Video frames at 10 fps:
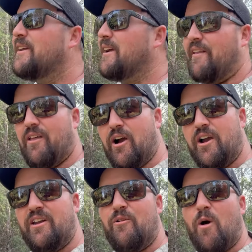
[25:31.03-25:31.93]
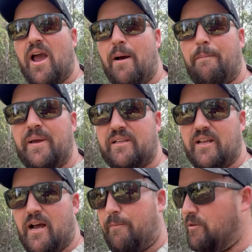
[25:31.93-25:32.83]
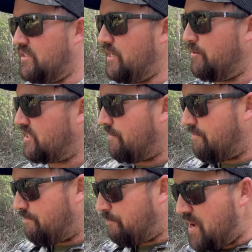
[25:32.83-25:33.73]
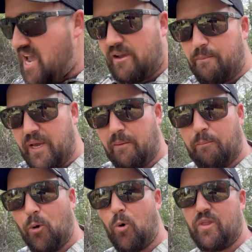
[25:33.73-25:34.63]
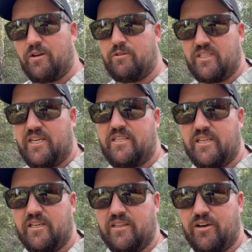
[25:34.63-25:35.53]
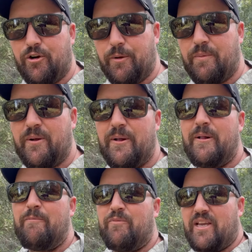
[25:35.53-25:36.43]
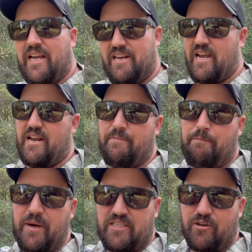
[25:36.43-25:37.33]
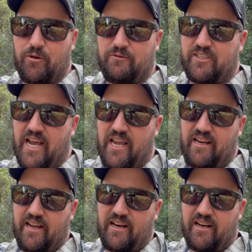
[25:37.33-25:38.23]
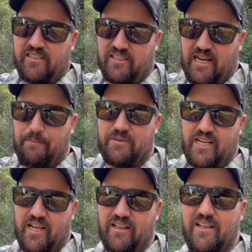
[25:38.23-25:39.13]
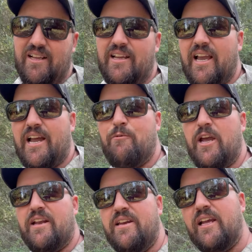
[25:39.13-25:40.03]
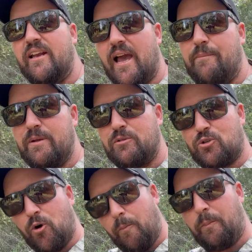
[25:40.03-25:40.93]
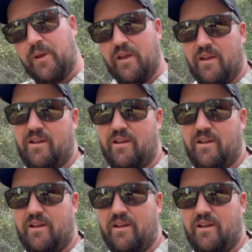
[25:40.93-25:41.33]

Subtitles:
And the only way I picked it up was there was a big boar that was eating in the group. And he had a bitten off tail, he had a little stump tail. And we had nicknamed him Stompy.